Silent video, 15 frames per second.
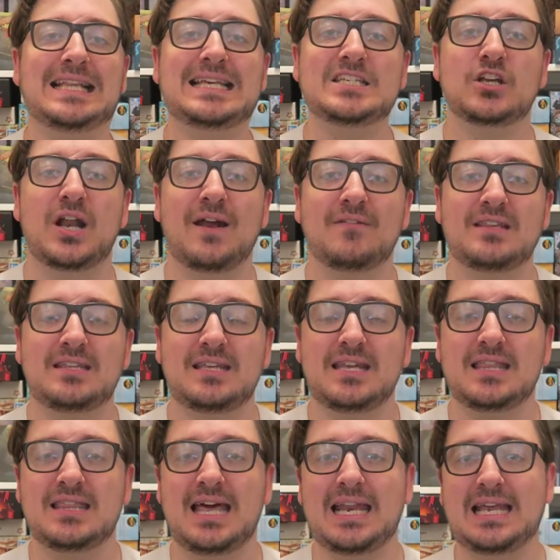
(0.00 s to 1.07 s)
list on
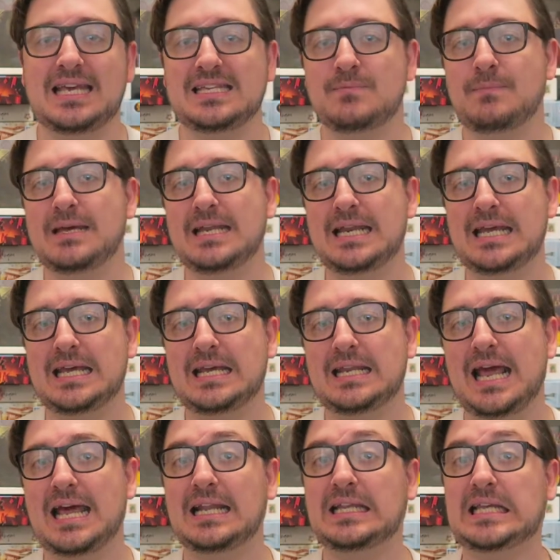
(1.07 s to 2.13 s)
everything that has been
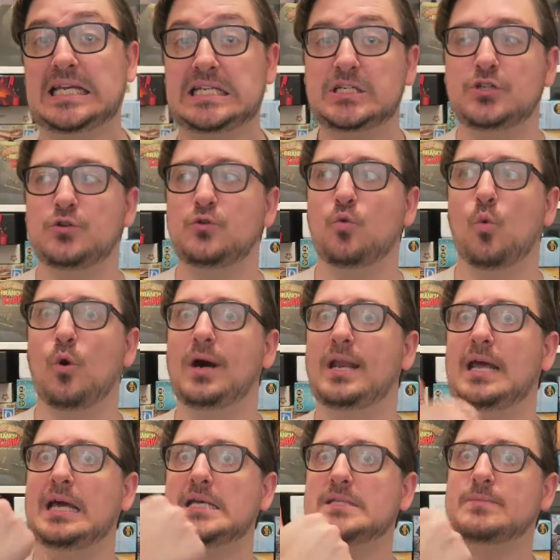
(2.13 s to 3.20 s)
in and a link to
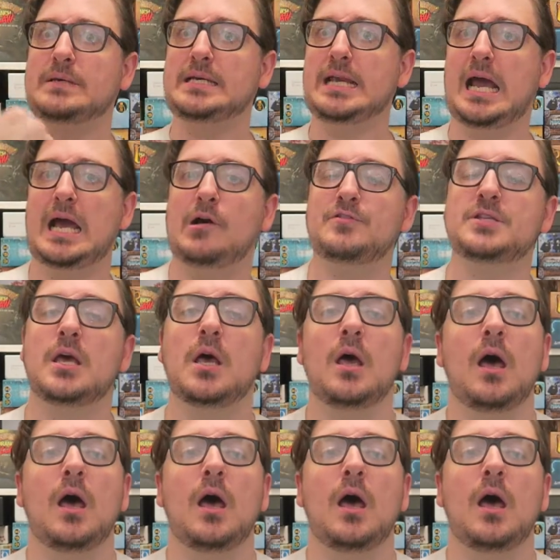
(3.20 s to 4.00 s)
what has been out.